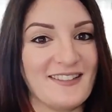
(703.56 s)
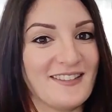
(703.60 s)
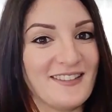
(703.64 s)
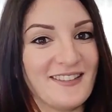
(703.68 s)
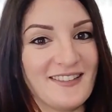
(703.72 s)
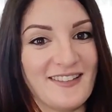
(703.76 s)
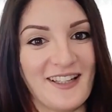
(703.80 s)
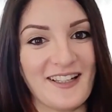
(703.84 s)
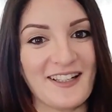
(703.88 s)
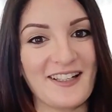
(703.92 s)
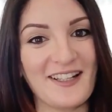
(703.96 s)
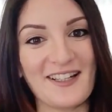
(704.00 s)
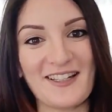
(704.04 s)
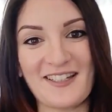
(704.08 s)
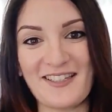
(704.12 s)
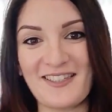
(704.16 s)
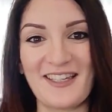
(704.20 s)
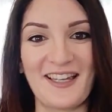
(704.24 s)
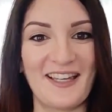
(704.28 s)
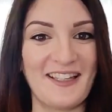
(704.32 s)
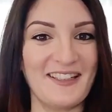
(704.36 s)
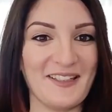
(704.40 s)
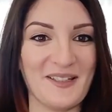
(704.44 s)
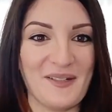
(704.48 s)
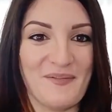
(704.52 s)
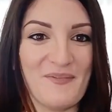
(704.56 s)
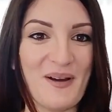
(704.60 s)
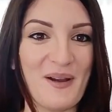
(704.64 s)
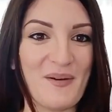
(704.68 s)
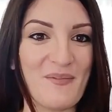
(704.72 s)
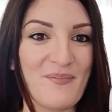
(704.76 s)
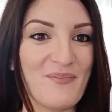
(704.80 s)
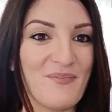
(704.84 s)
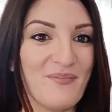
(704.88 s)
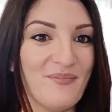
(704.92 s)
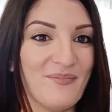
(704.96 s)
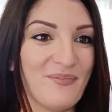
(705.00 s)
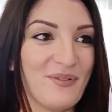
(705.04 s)
like I said in my
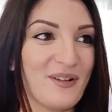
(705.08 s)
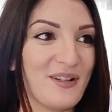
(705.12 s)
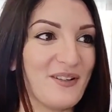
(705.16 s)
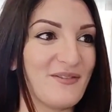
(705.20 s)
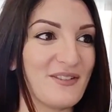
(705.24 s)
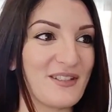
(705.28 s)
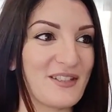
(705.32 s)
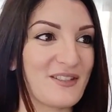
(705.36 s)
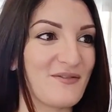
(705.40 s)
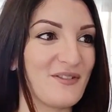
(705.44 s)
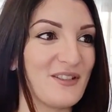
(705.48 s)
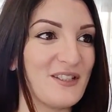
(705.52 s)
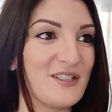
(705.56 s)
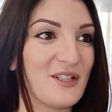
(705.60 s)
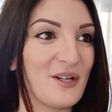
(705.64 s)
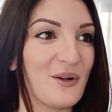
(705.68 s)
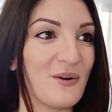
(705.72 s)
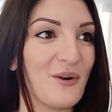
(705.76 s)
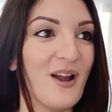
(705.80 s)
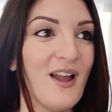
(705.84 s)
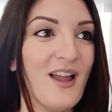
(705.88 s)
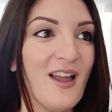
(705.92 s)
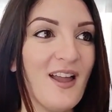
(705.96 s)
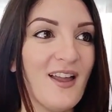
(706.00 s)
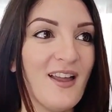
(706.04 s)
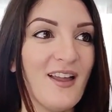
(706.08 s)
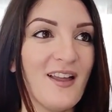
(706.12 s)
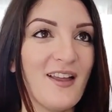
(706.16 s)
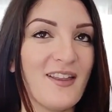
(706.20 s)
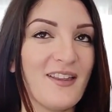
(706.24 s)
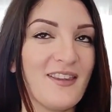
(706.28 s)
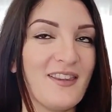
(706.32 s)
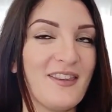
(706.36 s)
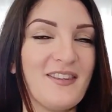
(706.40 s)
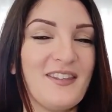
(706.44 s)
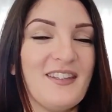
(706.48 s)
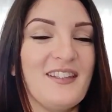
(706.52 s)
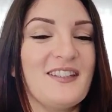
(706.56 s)
previous video,
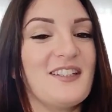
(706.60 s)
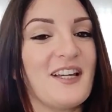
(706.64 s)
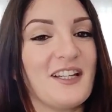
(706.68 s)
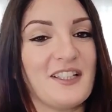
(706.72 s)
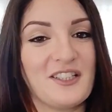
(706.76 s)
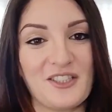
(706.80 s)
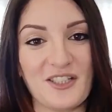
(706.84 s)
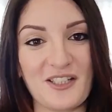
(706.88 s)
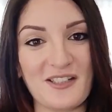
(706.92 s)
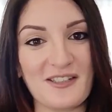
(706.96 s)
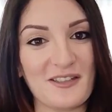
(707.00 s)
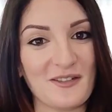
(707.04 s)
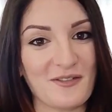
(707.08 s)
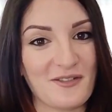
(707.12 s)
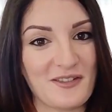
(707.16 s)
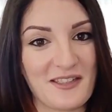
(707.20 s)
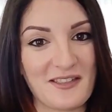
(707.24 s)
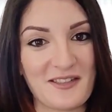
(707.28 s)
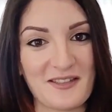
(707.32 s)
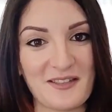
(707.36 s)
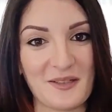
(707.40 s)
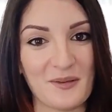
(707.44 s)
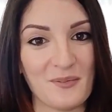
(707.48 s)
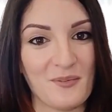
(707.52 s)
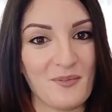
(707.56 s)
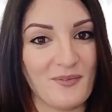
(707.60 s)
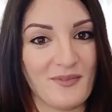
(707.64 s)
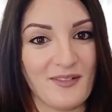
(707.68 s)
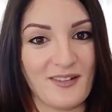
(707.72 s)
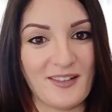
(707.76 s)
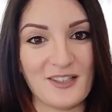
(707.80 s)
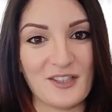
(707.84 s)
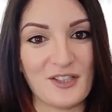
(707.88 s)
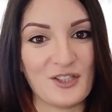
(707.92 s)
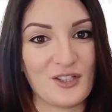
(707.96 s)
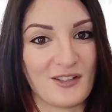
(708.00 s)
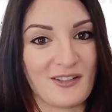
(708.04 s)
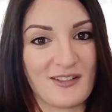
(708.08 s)
the digestive system,
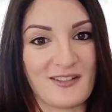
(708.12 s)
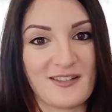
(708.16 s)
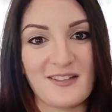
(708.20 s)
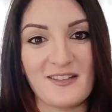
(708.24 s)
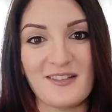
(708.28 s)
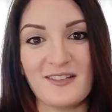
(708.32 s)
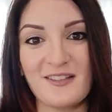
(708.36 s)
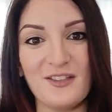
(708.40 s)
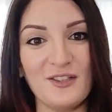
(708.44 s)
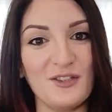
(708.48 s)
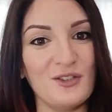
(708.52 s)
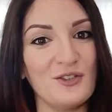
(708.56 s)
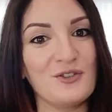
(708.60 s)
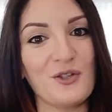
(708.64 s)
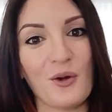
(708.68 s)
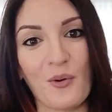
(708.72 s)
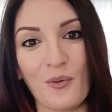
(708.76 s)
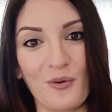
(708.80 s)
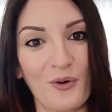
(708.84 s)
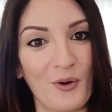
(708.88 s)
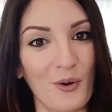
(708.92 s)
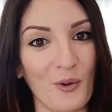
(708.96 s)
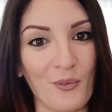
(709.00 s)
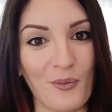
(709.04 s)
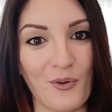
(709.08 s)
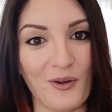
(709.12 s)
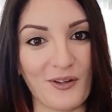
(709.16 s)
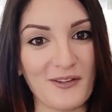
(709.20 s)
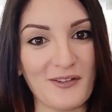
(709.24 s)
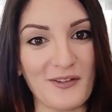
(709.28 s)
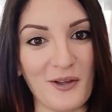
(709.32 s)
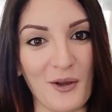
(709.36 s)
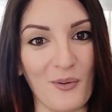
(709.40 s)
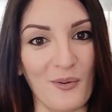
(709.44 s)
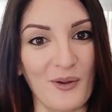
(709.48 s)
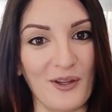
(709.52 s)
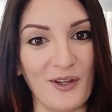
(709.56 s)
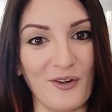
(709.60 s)
just, you don't know what's
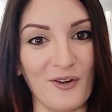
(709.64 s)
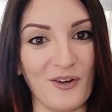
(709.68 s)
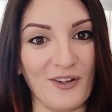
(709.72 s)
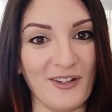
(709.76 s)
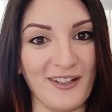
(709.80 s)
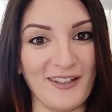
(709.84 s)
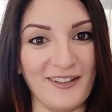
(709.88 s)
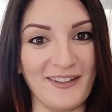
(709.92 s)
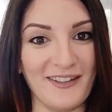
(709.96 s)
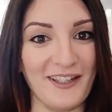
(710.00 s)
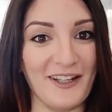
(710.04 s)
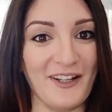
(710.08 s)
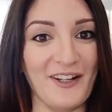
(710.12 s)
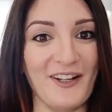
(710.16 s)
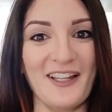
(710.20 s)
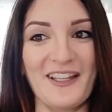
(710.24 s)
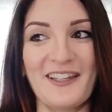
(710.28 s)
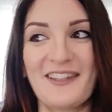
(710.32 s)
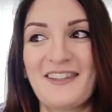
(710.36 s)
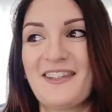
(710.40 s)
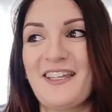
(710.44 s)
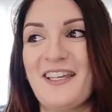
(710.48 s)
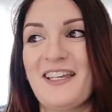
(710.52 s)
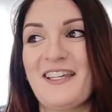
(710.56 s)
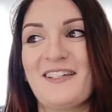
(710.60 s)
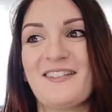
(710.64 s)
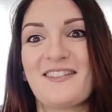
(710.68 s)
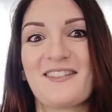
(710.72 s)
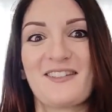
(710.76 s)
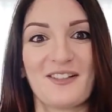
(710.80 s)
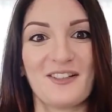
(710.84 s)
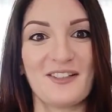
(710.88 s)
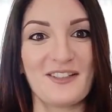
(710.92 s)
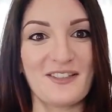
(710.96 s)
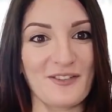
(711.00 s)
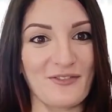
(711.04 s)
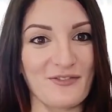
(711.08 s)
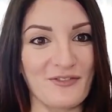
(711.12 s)
going on in there, and things
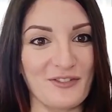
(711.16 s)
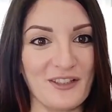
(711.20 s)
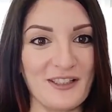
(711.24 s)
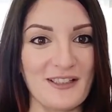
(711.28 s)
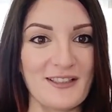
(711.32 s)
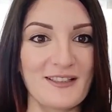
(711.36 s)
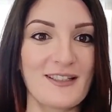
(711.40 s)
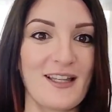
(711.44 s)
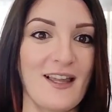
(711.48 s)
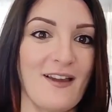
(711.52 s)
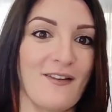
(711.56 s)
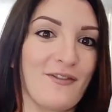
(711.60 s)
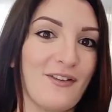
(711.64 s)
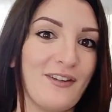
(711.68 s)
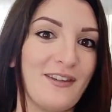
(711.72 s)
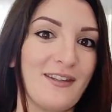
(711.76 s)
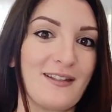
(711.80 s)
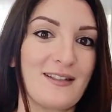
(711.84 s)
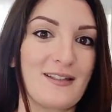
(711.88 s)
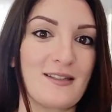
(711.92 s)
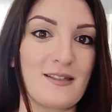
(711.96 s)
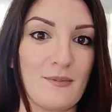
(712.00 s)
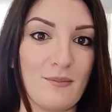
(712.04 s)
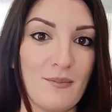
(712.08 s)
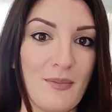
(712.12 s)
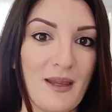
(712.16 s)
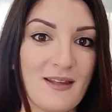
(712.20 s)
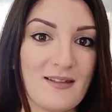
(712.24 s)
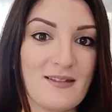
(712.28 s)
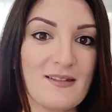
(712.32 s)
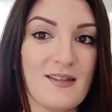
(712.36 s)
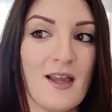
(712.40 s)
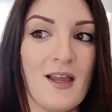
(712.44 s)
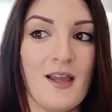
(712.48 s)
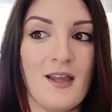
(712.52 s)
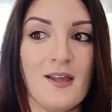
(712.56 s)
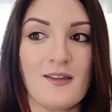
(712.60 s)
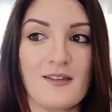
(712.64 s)
are different, everything's a
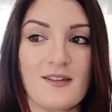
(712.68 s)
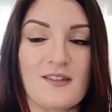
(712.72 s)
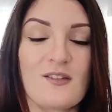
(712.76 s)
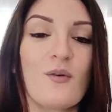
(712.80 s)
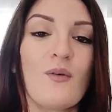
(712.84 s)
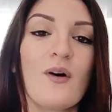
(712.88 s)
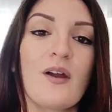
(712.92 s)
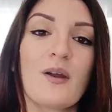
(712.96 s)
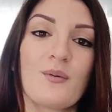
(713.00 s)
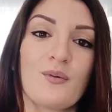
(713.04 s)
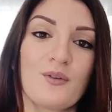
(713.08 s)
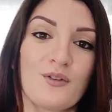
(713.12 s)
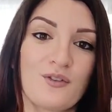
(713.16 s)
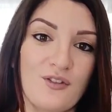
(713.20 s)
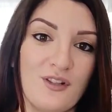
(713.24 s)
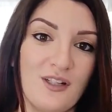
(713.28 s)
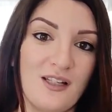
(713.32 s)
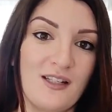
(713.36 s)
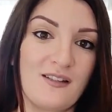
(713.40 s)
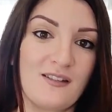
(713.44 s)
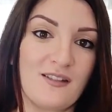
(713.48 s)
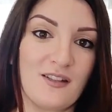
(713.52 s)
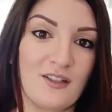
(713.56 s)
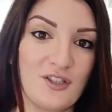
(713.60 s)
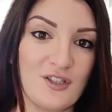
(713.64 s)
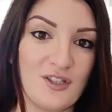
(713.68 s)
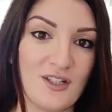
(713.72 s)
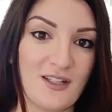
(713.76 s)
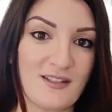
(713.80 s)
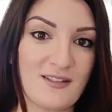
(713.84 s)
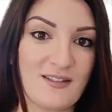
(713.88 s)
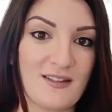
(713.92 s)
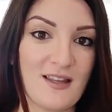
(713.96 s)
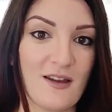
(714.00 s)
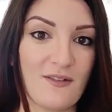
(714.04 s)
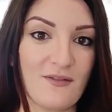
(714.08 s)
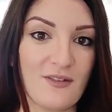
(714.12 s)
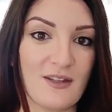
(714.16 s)
mess. So I would really
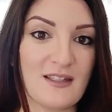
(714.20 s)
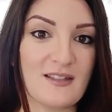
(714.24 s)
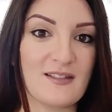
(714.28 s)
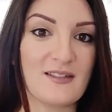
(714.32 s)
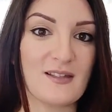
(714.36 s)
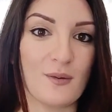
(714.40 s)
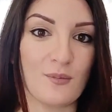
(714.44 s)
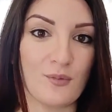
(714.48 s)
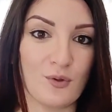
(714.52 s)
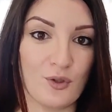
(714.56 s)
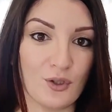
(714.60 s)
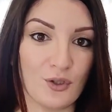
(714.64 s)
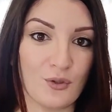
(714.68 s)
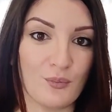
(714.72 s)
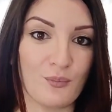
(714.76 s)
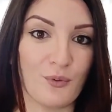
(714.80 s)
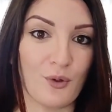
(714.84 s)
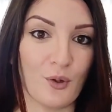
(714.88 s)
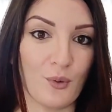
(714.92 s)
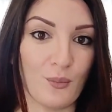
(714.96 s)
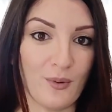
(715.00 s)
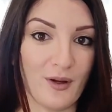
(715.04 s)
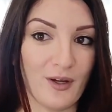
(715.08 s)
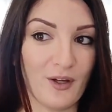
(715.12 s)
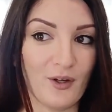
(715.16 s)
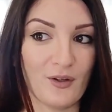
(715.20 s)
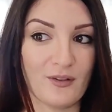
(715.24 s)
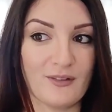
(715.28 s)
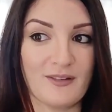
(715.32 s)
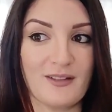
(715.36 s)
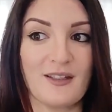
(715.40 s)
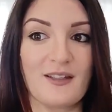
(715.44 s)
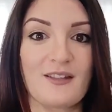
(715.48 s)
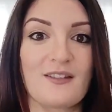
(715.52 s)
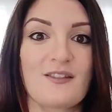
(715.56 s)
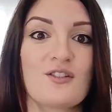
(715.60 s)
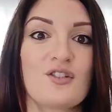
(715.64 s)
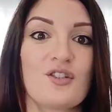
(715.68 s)
suggest having some good
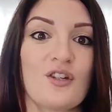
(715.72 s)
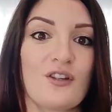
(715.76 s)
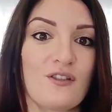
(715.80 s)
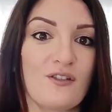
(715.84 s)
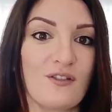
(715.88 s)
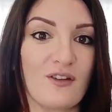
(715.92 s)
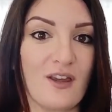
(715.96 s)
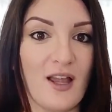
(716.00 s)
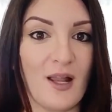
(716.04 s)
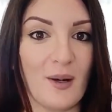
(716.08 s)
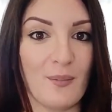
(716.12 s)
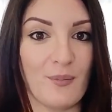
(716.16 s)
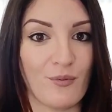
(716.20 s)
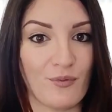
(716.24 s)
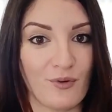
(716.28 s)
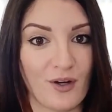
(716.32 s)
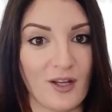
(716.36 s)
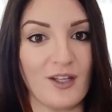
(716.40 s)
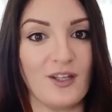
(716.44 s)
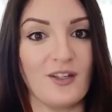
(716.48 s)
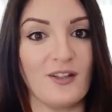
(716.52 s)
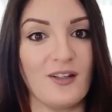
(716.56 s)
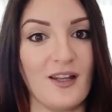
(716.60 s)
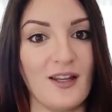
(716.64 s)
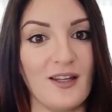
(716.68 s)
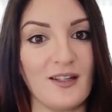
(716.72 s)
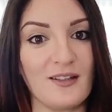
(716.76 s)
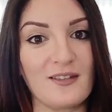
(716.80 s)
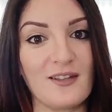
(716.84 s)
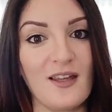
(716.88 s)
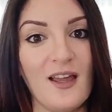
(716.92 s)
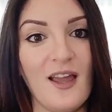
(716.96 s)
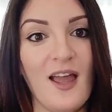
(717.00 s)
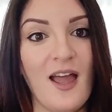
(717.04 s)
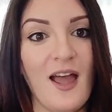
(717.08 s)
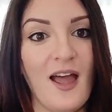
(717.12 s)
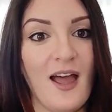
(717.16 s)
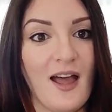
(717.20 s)
probiotics just to help regulate
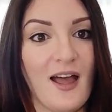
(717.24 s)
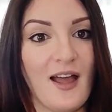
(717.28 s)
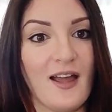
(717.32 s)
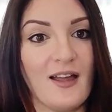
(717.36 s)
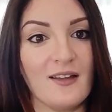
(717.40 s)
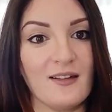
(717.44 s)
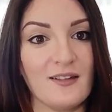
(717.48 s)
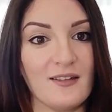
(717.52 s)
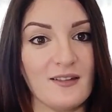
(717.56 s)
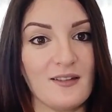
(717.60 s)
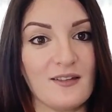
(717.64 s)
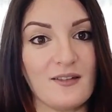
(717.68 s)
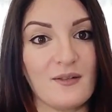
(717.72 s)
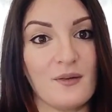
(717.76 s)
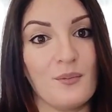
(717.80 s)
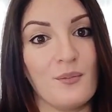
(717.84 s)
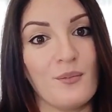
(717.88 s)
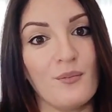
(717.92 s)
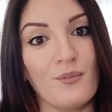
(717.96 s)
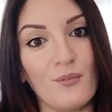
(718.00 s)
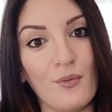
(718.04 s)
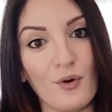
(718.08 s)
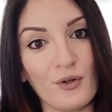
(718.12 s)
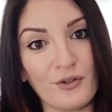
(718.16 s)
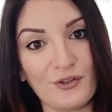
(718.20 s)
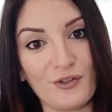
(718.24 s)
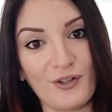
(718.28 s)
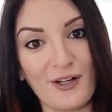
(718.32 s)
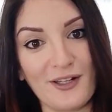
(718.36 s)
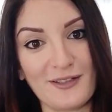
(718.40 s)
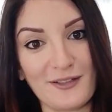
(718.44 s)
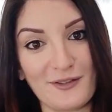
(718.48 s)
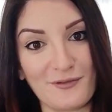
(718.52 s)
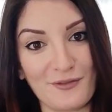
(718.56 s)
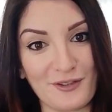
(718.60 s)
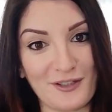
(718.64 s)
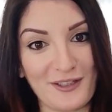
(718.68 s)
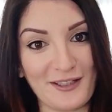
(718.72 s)
and
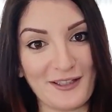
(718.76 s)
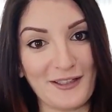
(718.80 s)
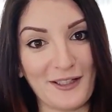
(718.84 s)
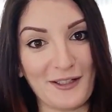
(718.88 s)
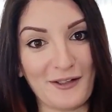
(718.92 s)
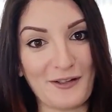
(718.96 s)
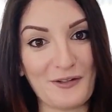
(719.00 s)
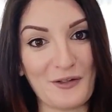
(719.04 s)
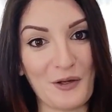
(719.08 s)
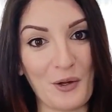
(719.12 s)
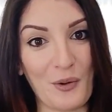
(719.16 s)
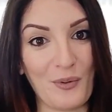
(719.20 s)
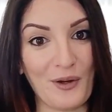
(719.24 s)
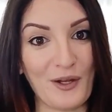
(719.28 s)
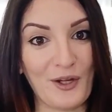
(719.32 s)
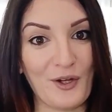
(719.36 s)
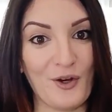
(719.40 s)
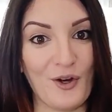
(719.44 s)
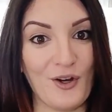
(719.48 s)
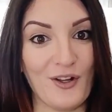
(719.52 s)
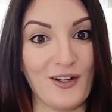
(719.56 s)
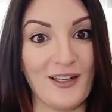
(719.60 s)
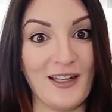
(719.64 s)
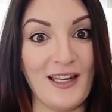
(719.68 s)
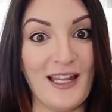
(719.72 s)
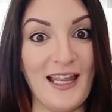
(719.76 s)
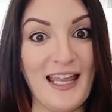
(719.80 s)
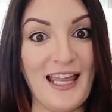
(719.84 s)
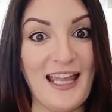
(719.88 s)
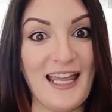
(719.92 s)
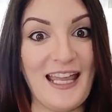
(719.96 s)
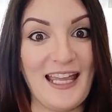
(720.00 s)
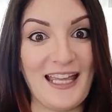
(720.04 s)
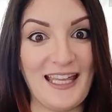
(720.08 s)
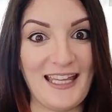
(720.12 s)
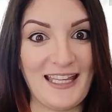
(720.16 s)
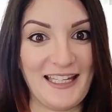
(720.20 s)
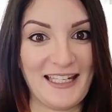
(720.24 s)
moderate everything that's going on
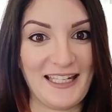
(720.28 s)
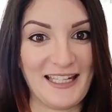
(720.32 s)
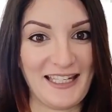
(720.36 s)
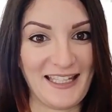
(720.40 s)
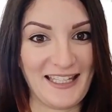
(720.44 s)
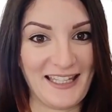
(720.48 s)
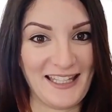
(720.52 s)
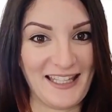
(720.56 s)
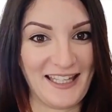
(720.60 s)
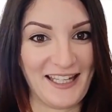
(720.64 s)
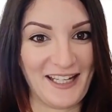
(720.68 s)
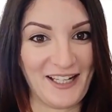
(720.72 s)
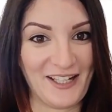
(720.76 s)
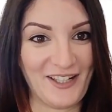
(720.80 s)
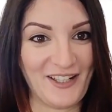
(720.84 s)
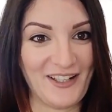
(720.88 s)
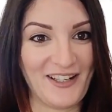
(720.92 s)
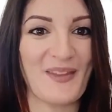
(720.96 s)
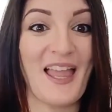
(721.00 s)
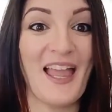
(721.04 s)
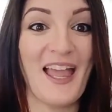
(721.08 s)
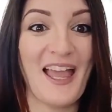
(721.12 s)
in there.